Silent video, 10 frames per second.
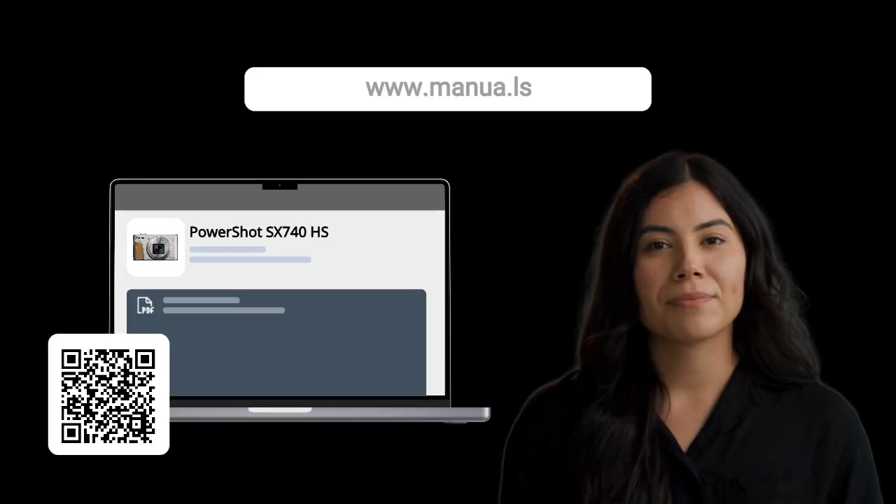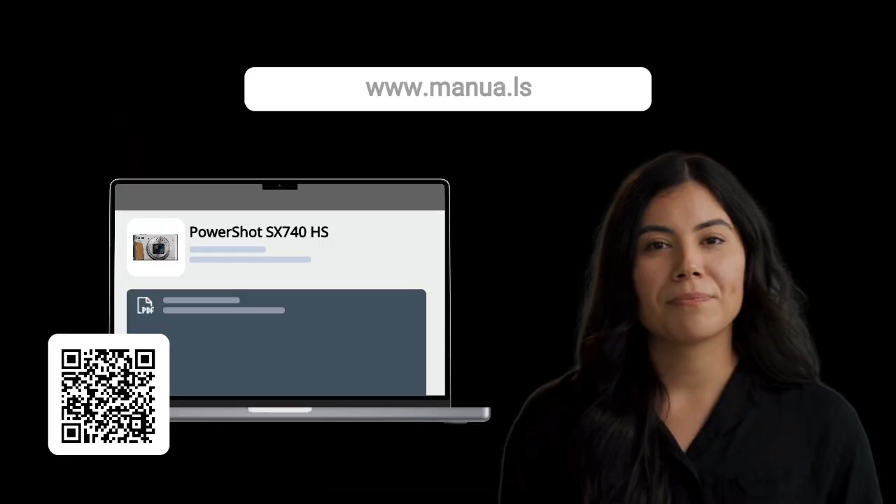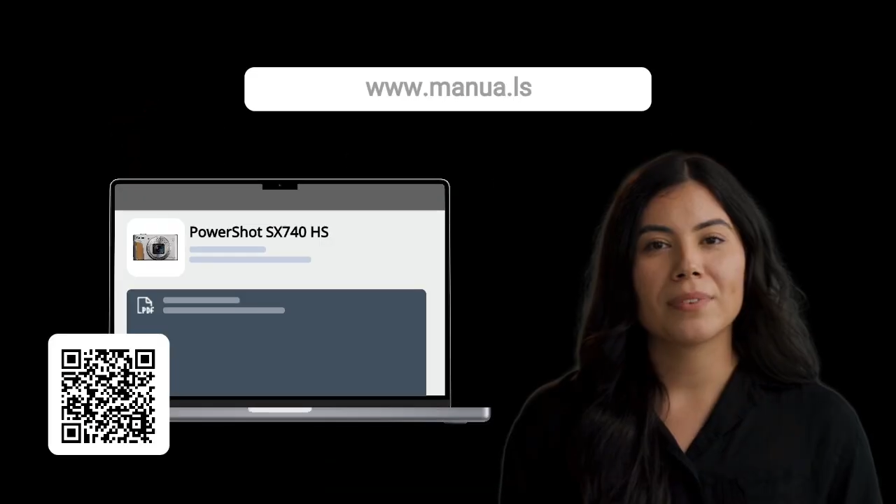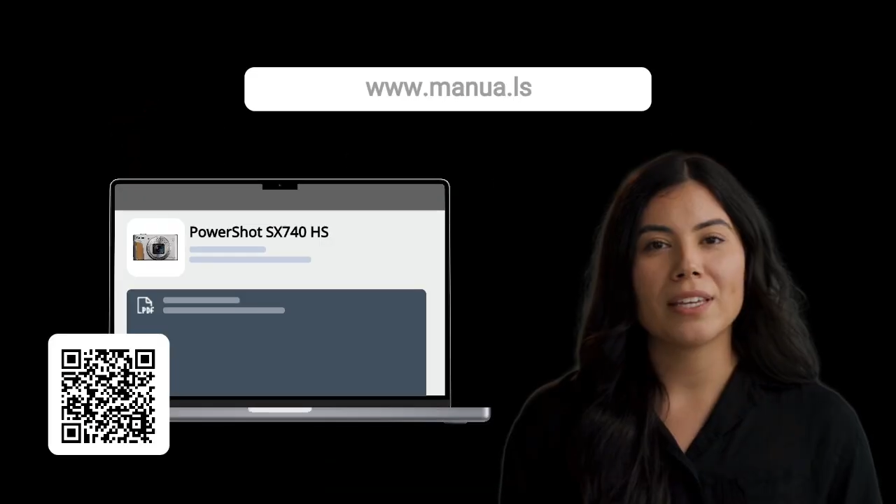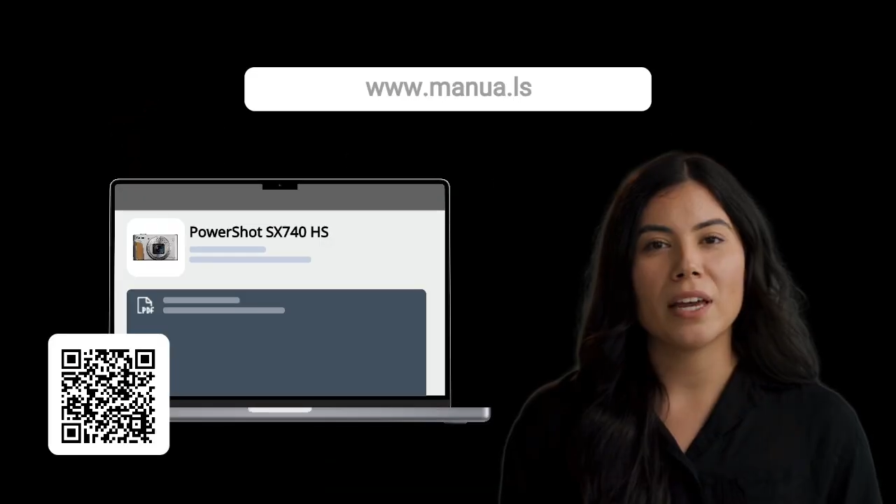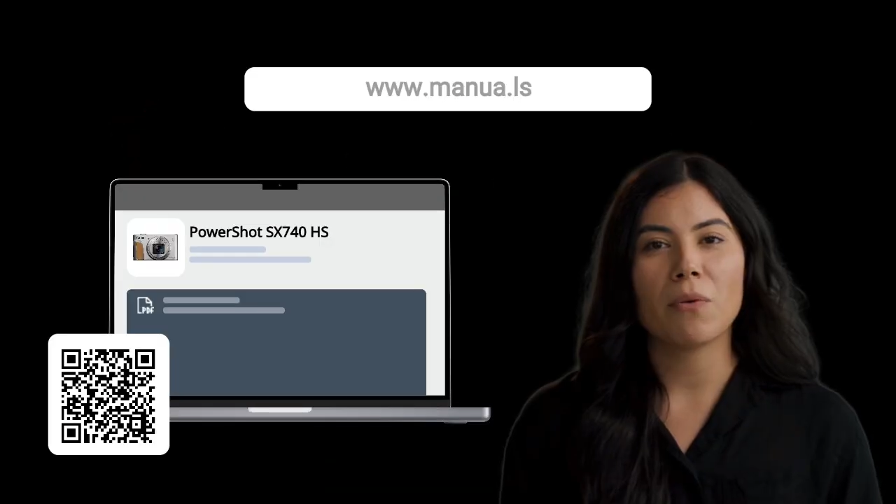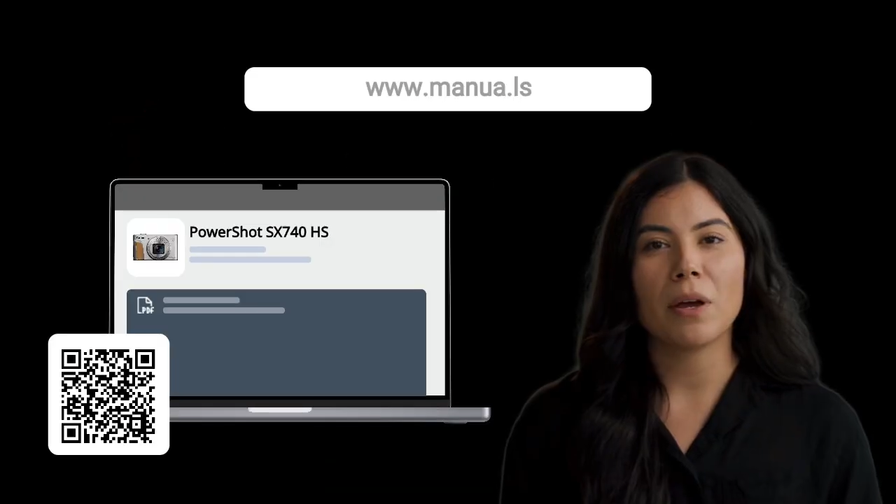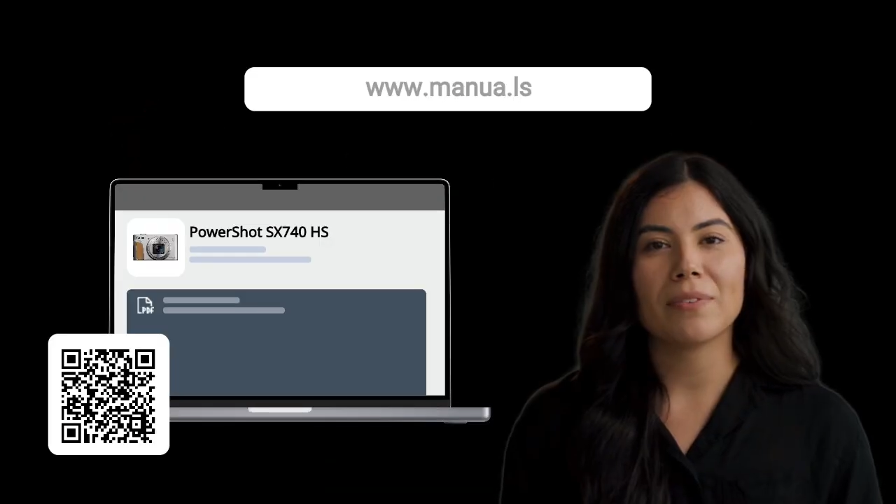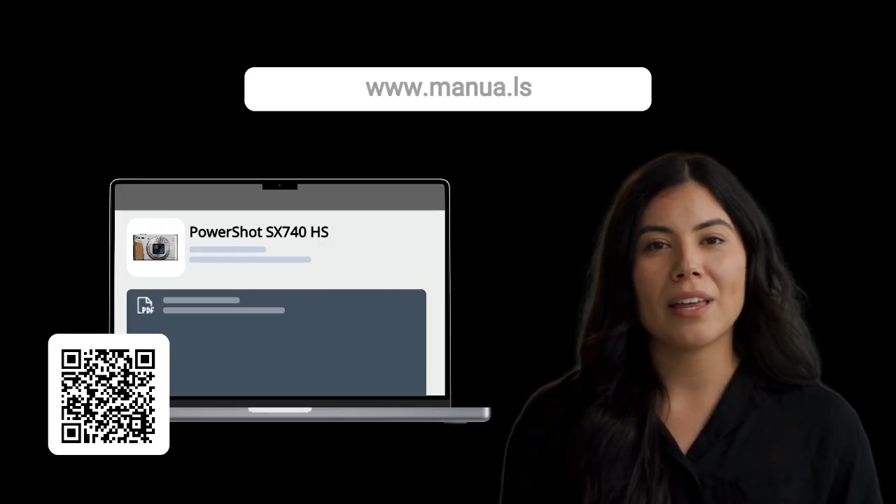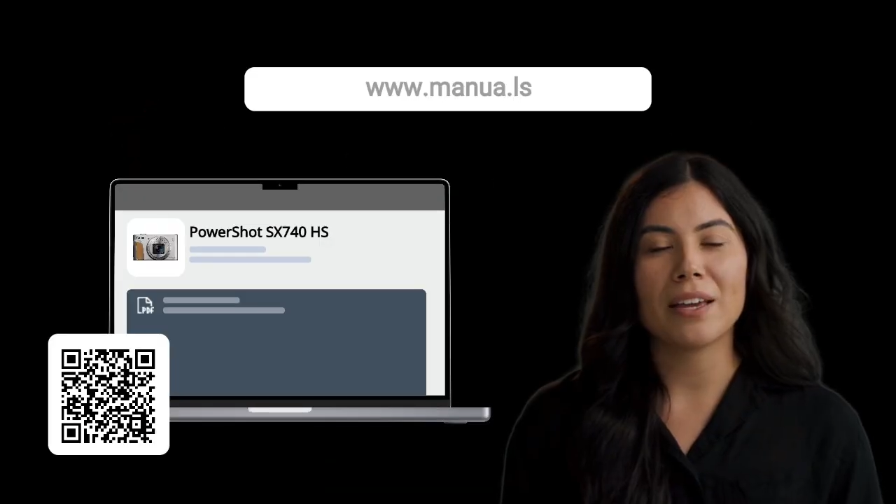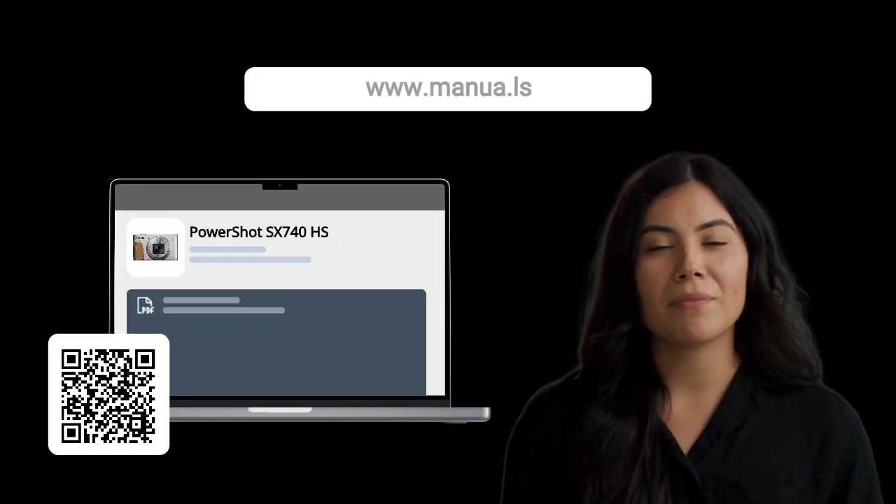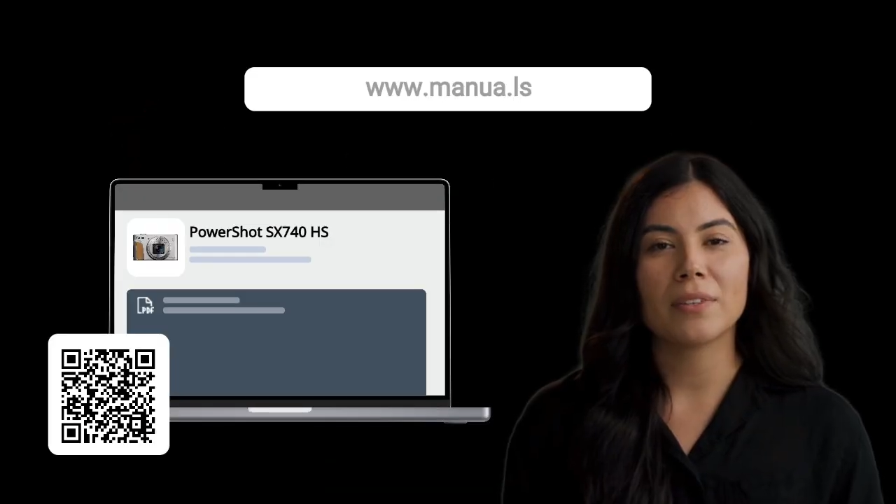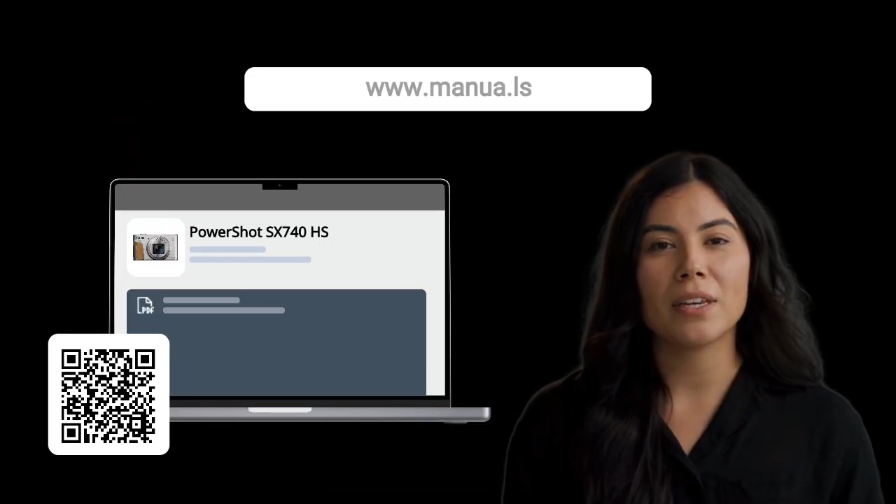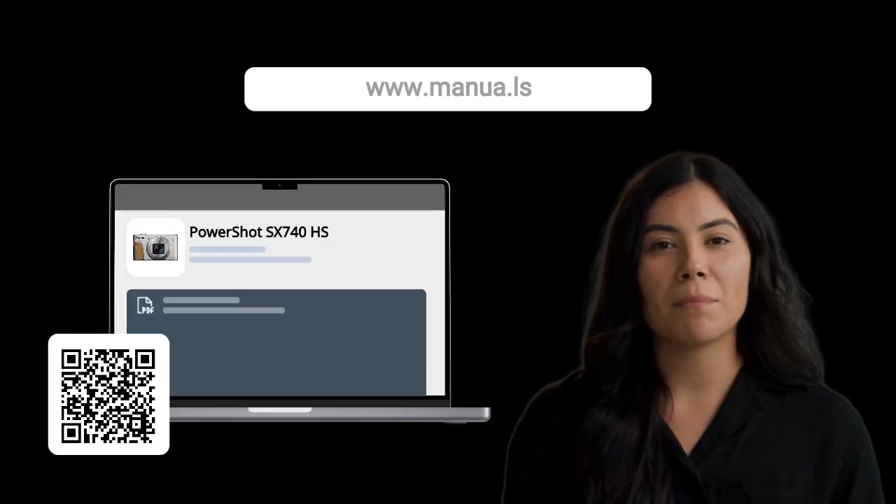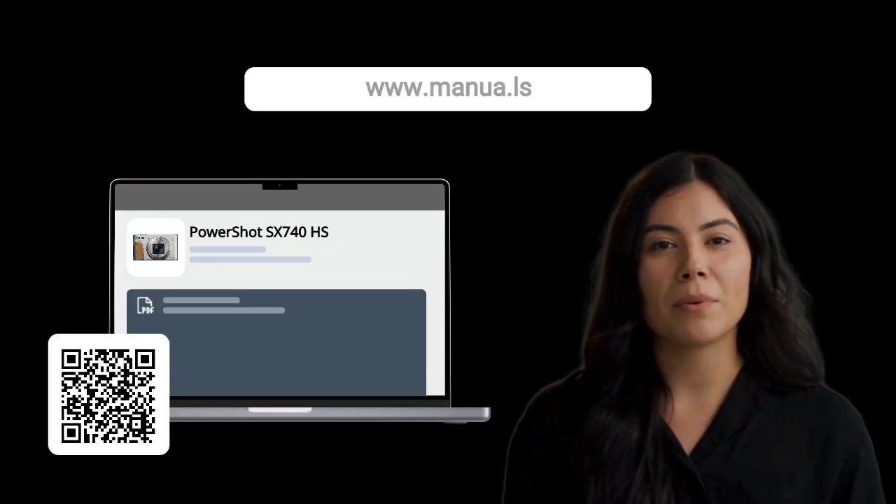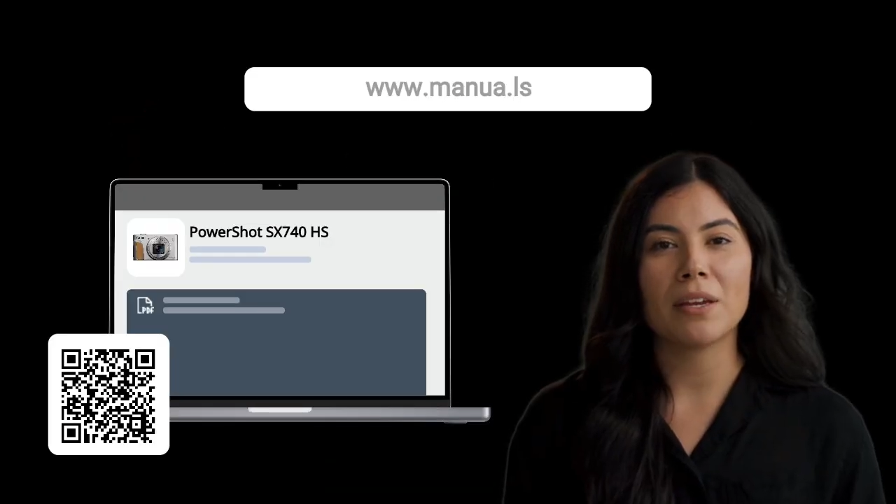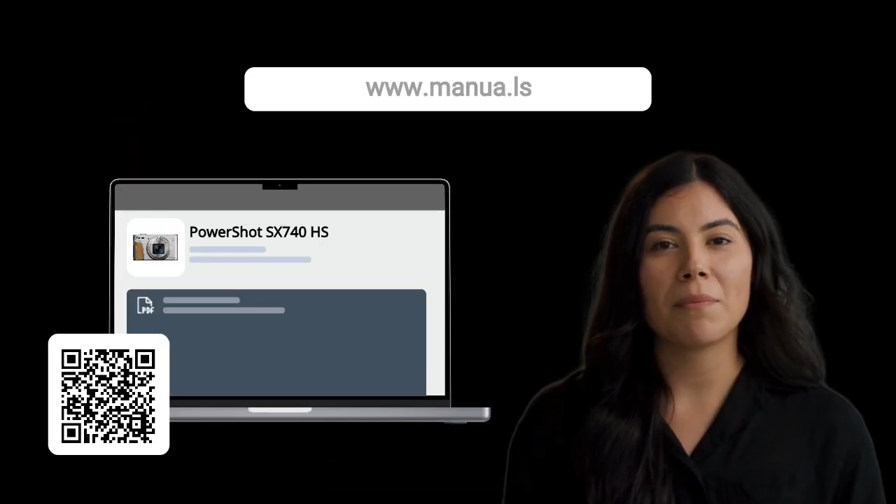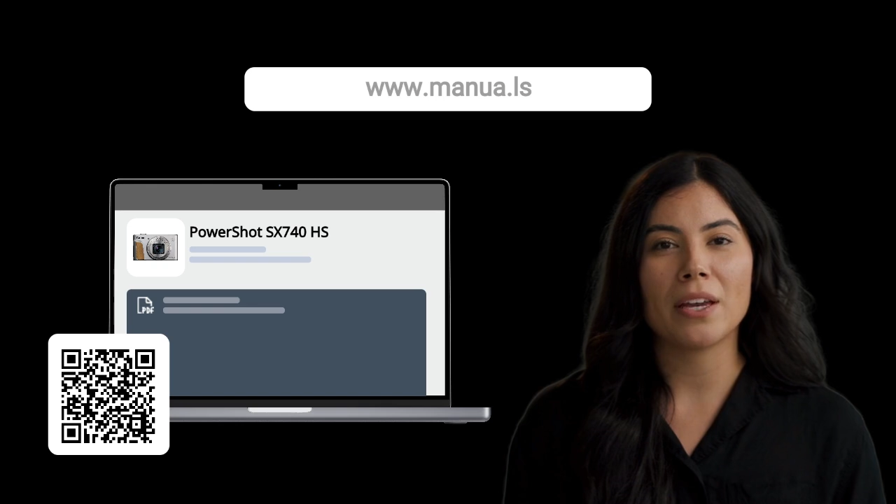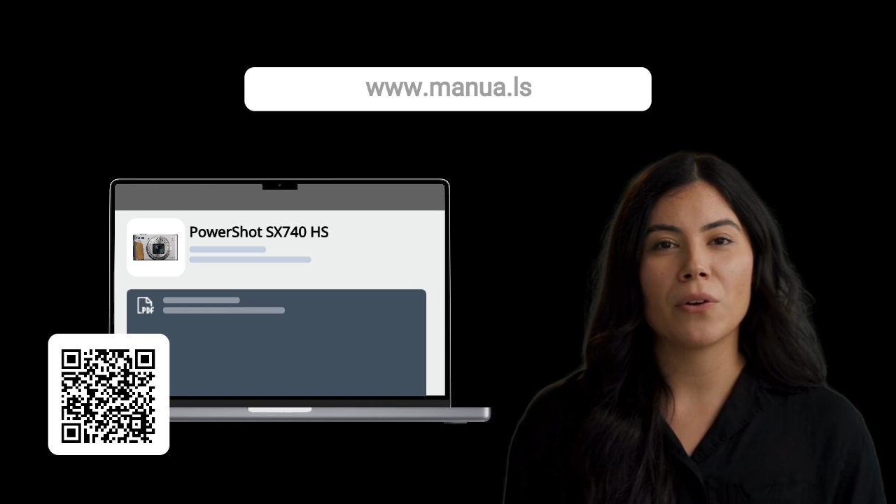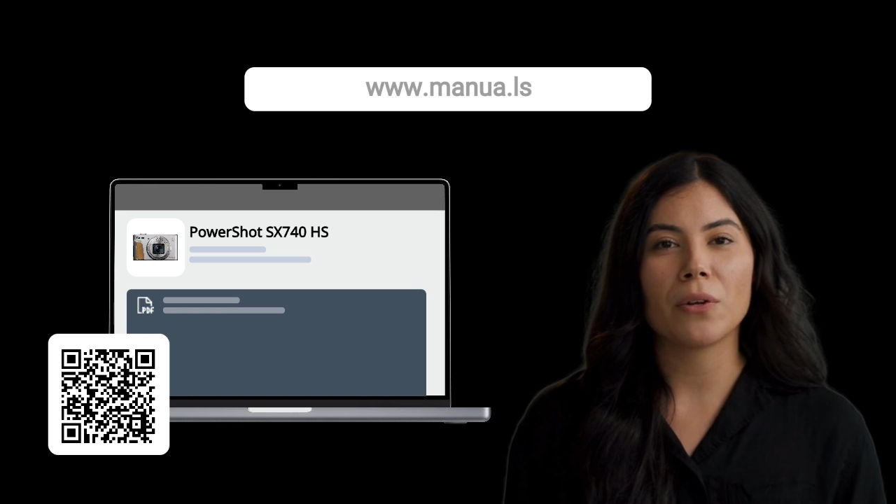Visit our website for the
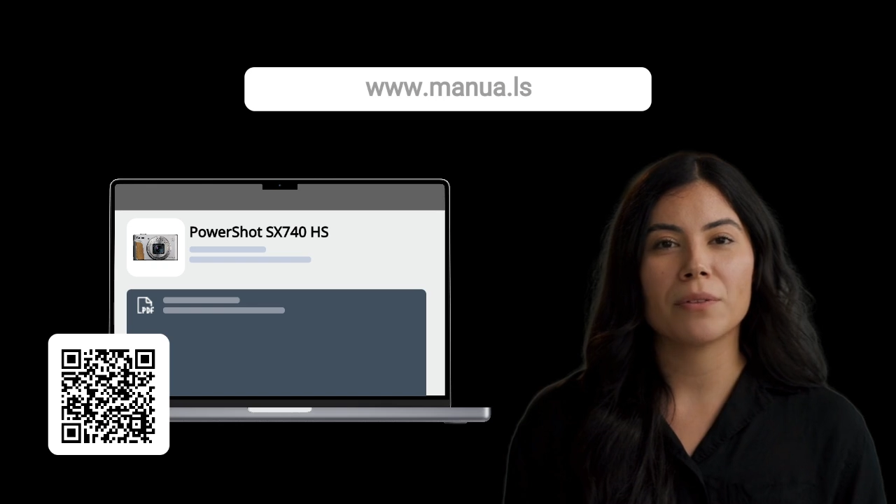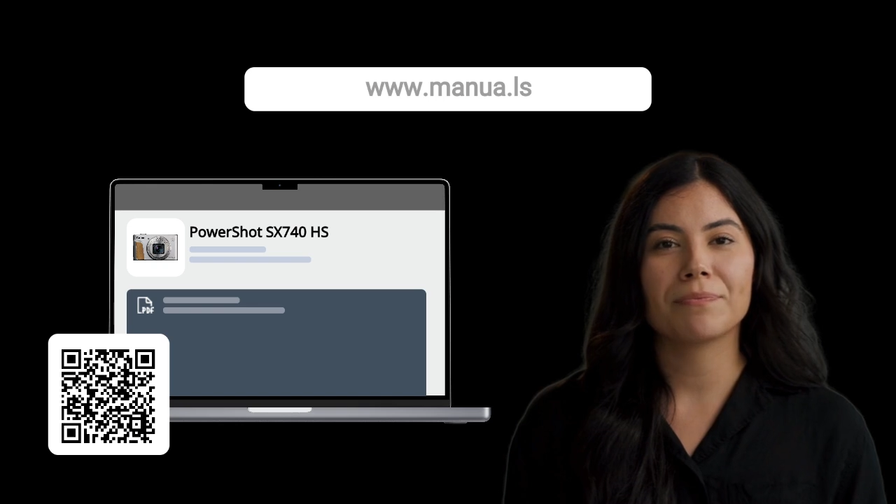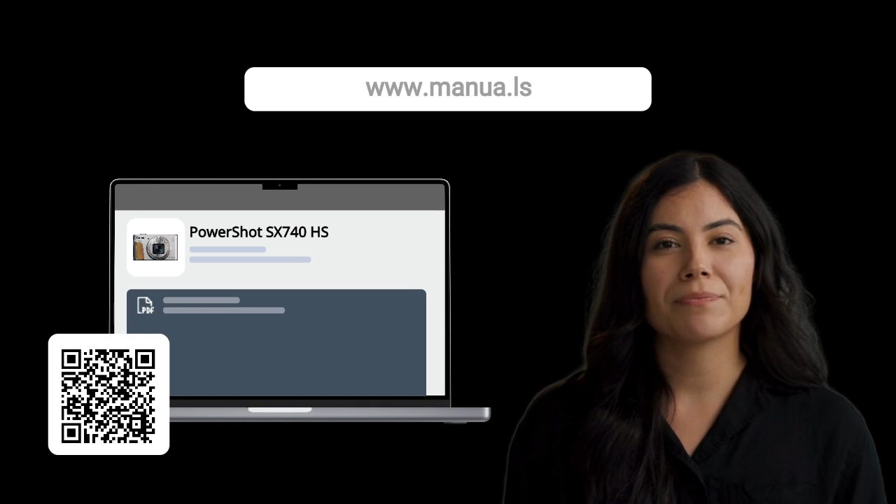complete manual.